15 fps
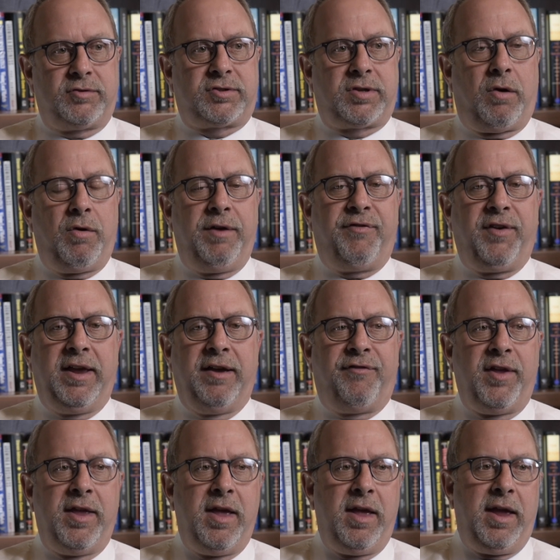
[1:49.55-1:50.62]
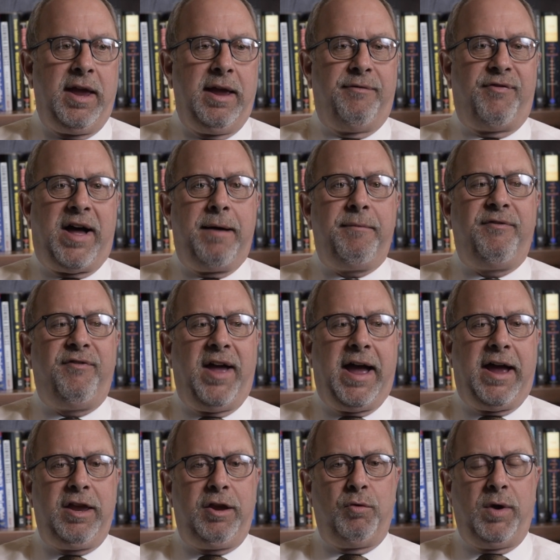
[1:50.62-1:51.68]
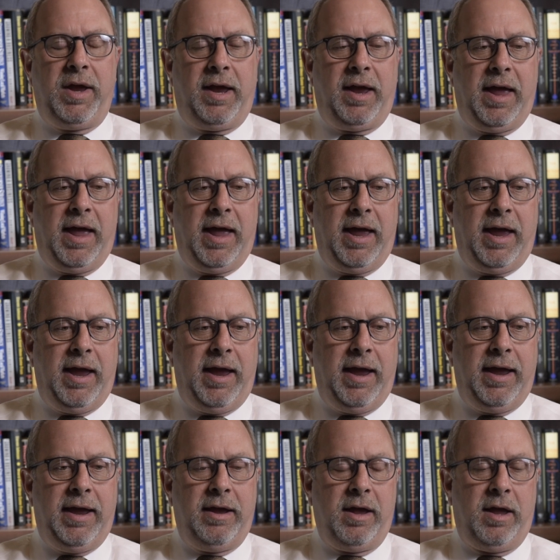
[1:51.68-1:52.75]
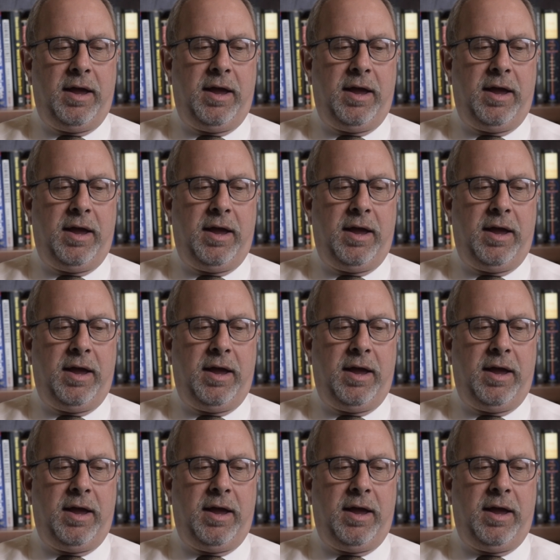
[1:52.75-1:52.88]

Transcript: So if I'm valuing a